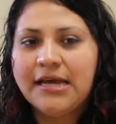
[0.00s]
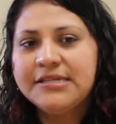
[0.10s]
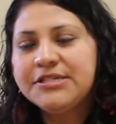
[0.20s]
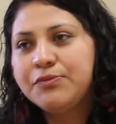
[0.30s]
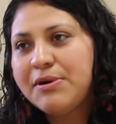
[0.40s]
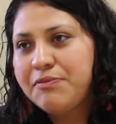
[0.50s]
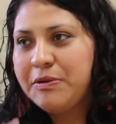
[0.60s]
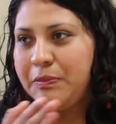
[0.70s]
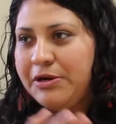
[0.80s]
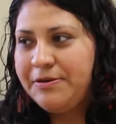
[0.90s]
So where
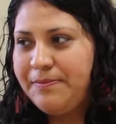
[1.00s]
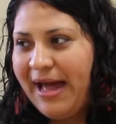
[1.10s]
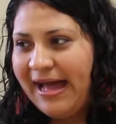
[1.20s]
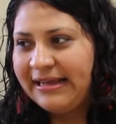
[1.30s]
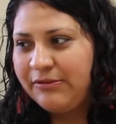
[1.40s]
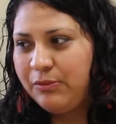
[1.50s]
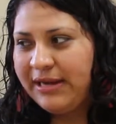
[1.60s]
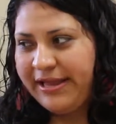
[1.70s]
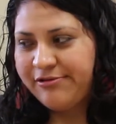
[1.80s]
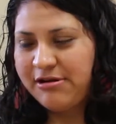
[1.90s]
we were back
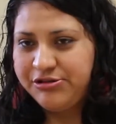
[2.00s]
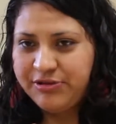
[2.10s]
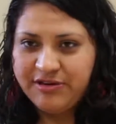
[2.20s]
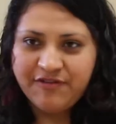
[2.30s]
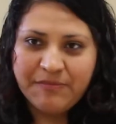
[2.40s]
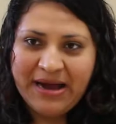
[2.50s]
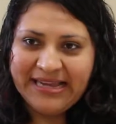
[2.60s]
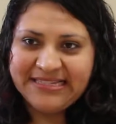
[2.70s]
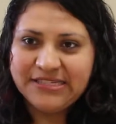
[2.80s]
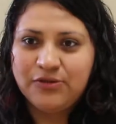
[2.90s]
when I graduated from
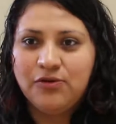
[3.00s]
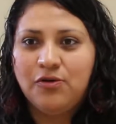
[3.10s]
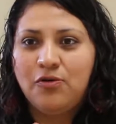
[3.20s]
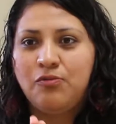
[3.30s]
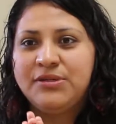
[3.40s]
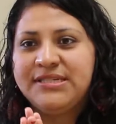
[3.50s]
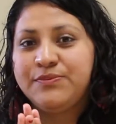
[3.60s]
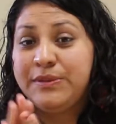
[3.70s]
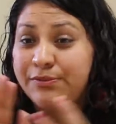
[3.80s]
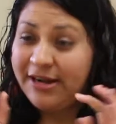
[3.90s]
high school was
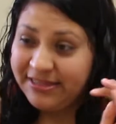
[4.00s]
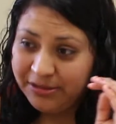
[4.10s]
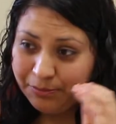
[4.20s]
we were at the